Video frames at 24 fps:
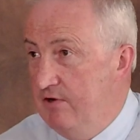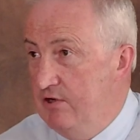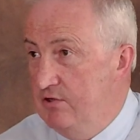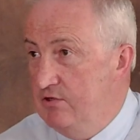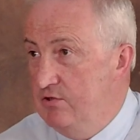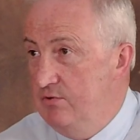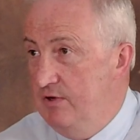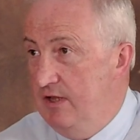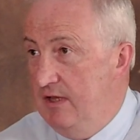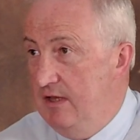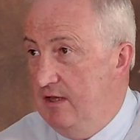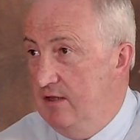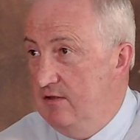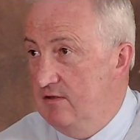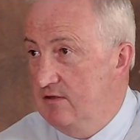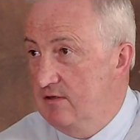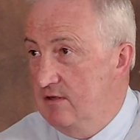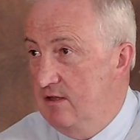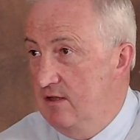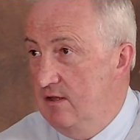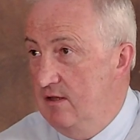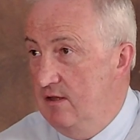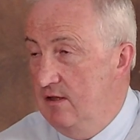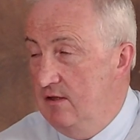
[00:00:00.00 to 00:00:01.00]
2 days,
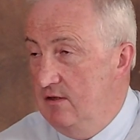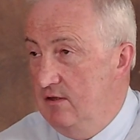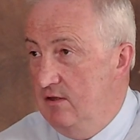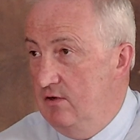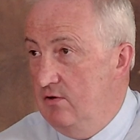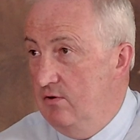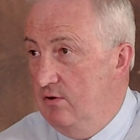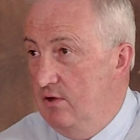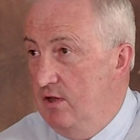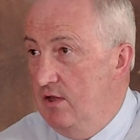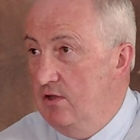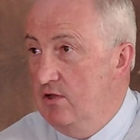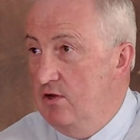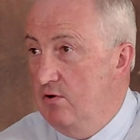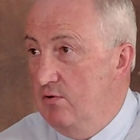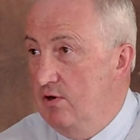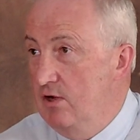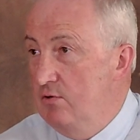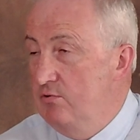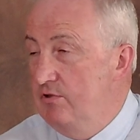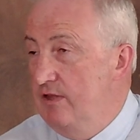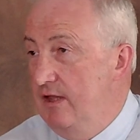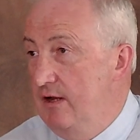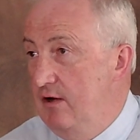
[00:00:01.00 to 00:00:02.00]
you know, you're
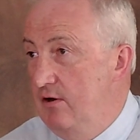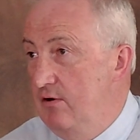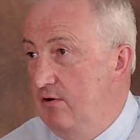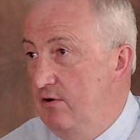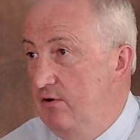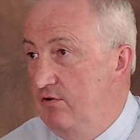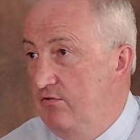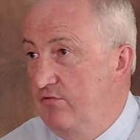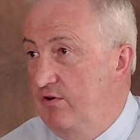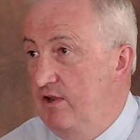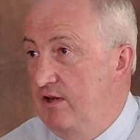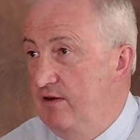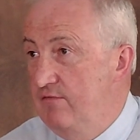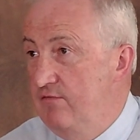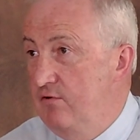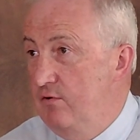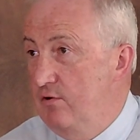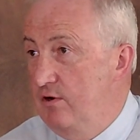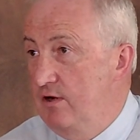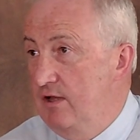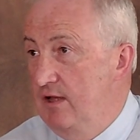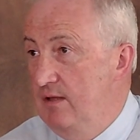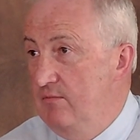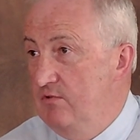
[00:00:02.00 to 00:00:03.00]
out there 3 to 4
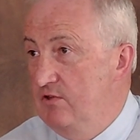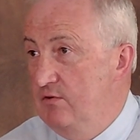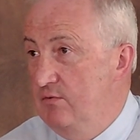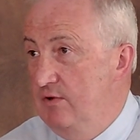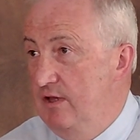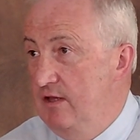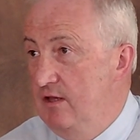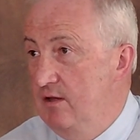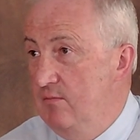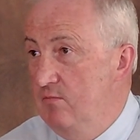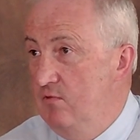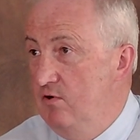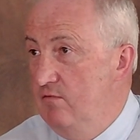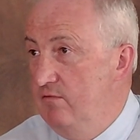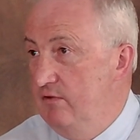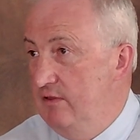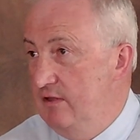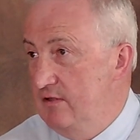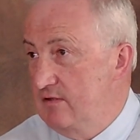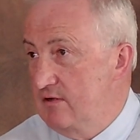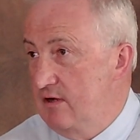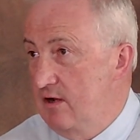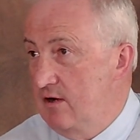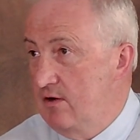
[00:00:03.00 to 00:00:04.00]
times a week moving the
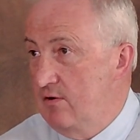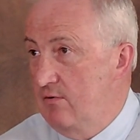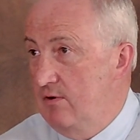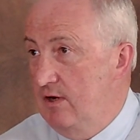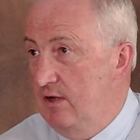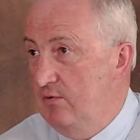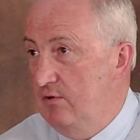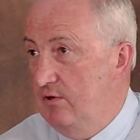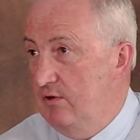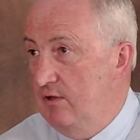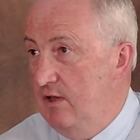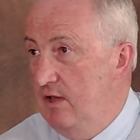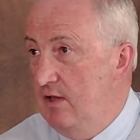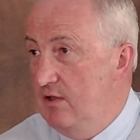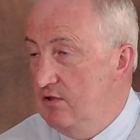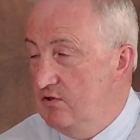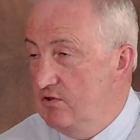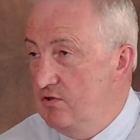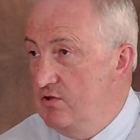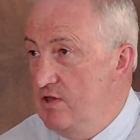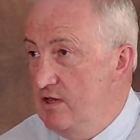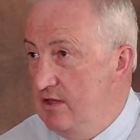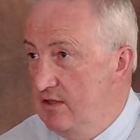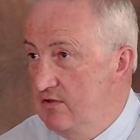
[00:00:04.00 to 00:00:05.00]
stock around,
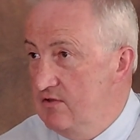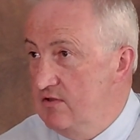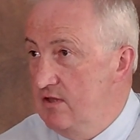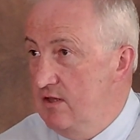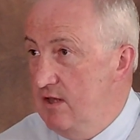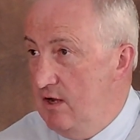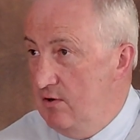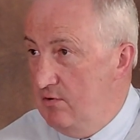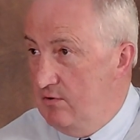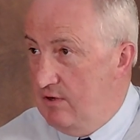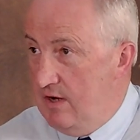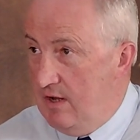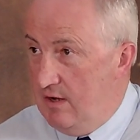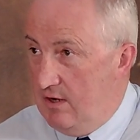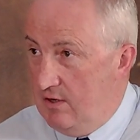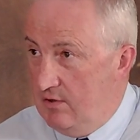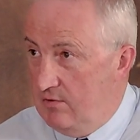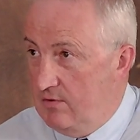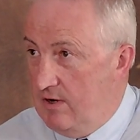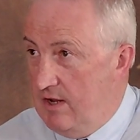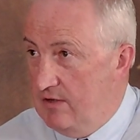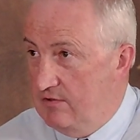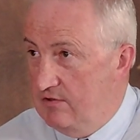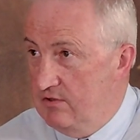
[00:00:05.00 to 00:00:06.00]
so you can see how
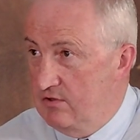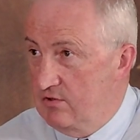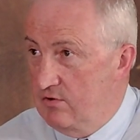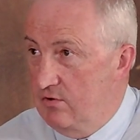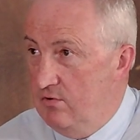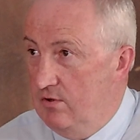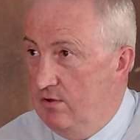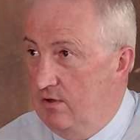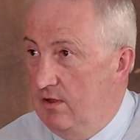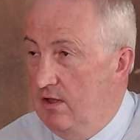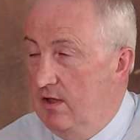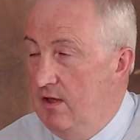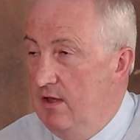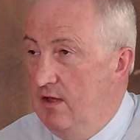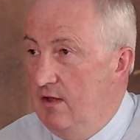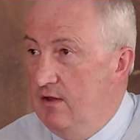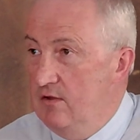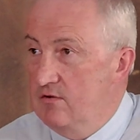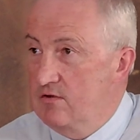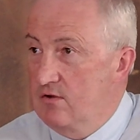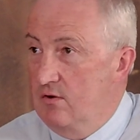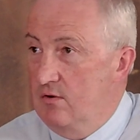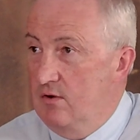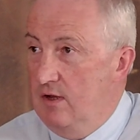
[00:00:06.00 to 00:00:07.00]
grass is growing.
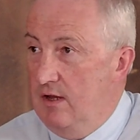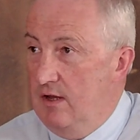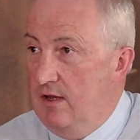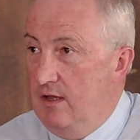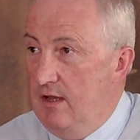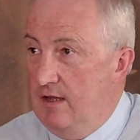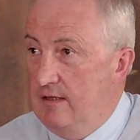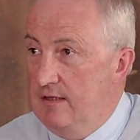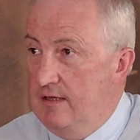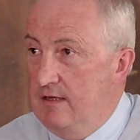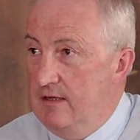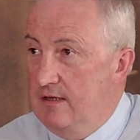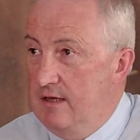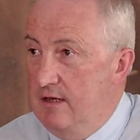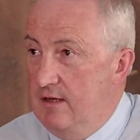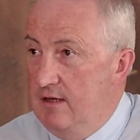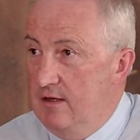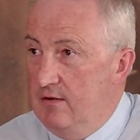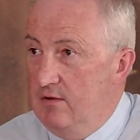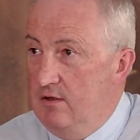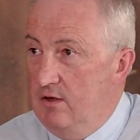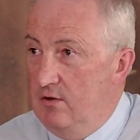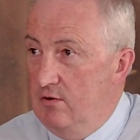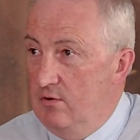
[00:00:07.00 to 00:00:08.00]
So I think,
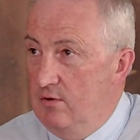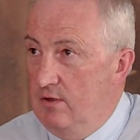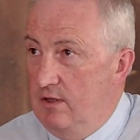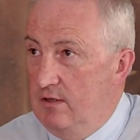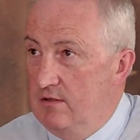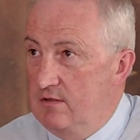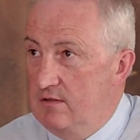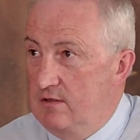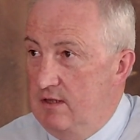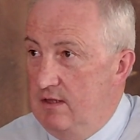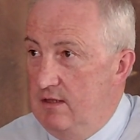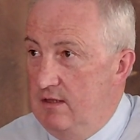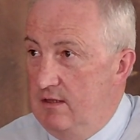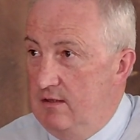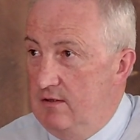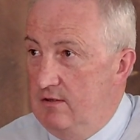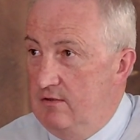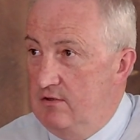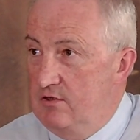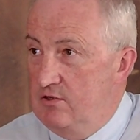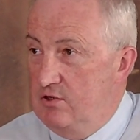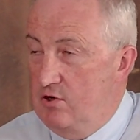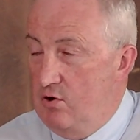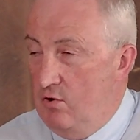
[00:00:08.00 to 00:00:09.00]
you know, to
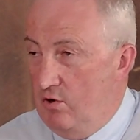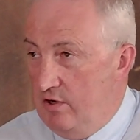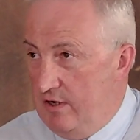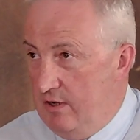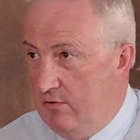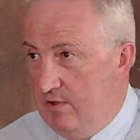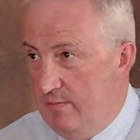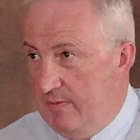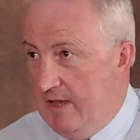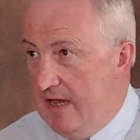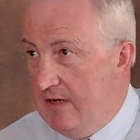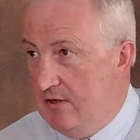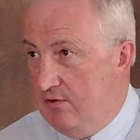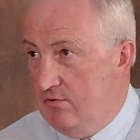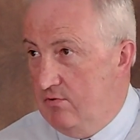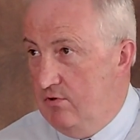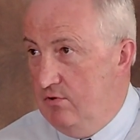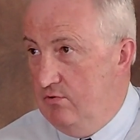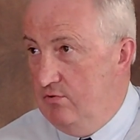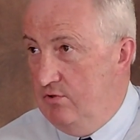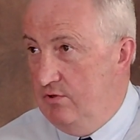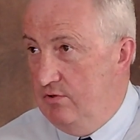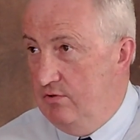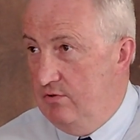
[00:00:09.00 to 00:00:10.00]
go down the paddock
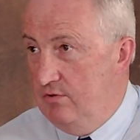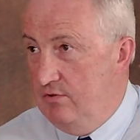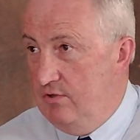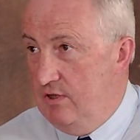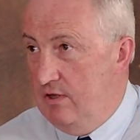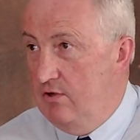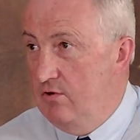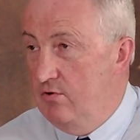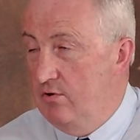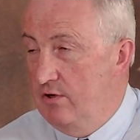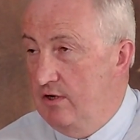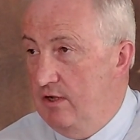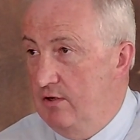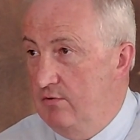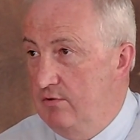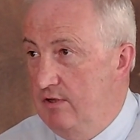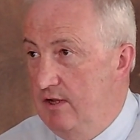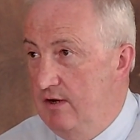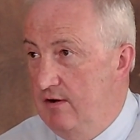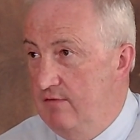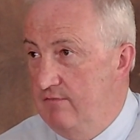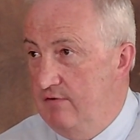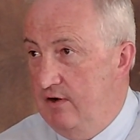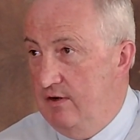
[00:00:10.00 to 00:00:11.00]
route, you can go down
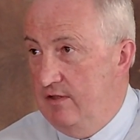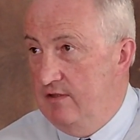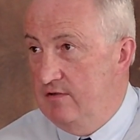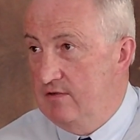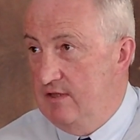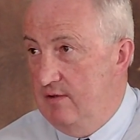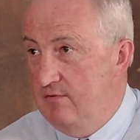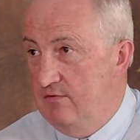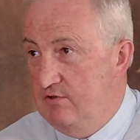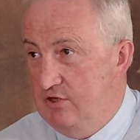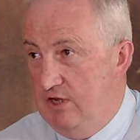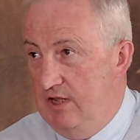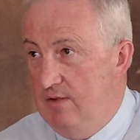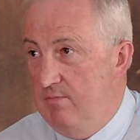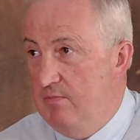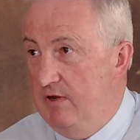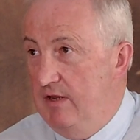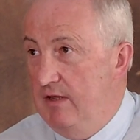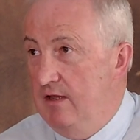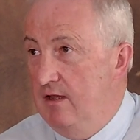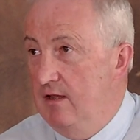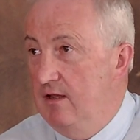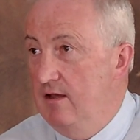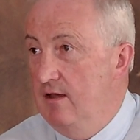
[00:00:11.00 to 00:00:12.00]
there very
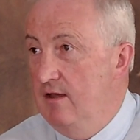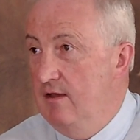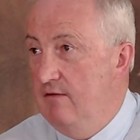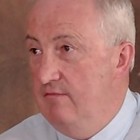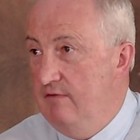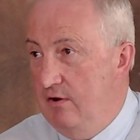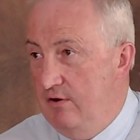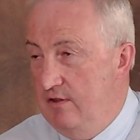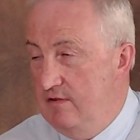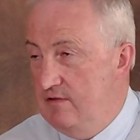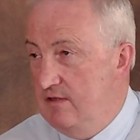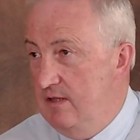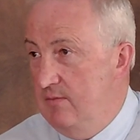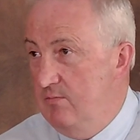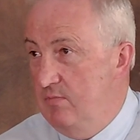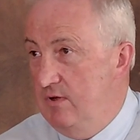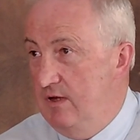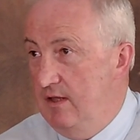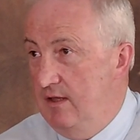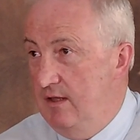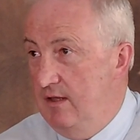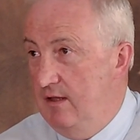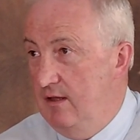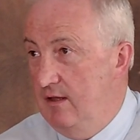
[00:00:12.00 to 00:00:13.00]
cheaply, very
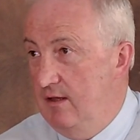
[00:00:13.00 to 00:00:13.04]
simply,